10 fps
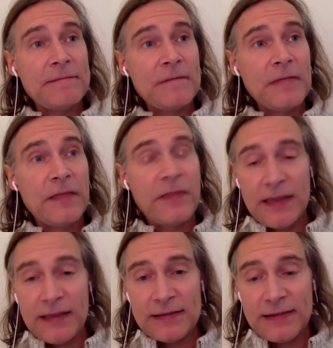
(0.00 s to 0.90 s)
the
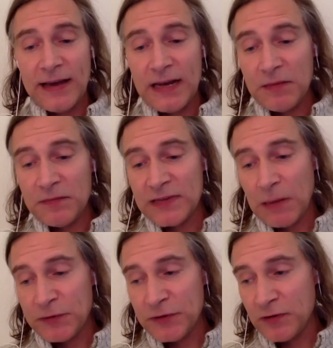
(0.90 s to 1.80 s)
things, the items, the
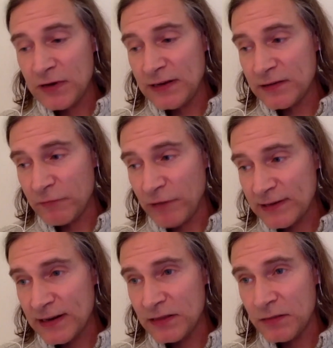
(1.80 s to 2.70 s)
opportunities that
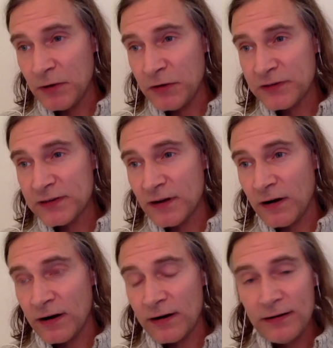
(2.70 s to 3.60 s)
resonate the most
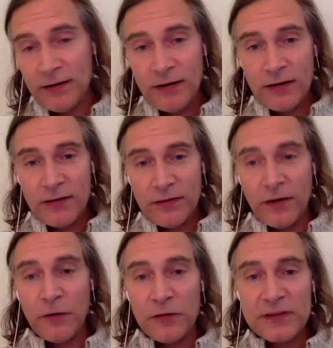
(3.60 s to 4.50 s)
are
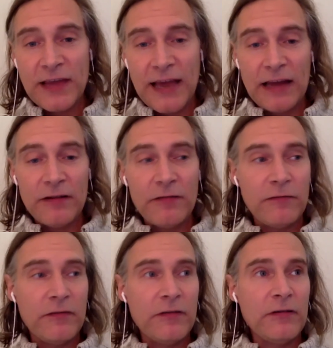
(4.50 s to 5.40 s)
those that
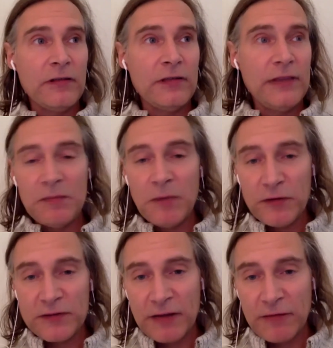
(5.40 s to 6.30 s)
lead
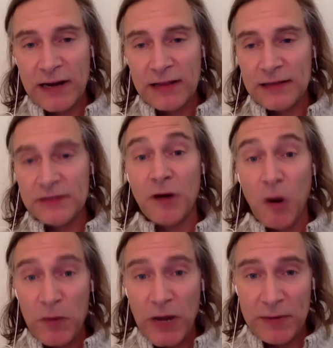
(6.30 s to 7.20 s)
most directly to
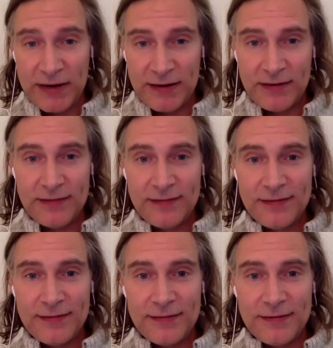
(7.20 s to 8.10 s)
homecoming,
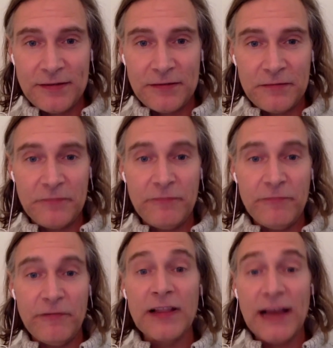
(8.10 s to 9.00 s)
to
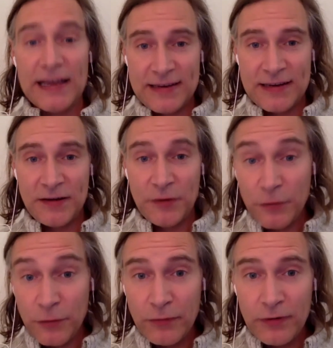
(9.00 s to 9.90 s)
realizing
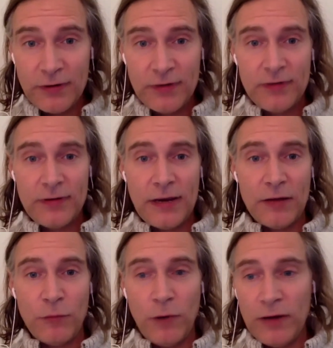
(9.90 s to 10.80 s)
who
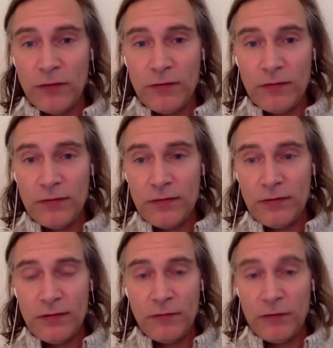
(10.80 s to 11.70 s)
and what
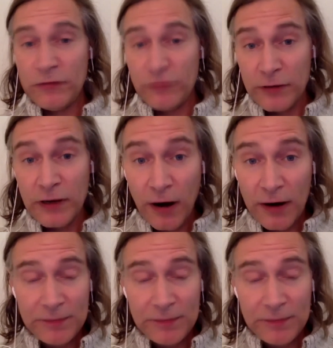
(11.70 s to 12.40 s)
we truly are,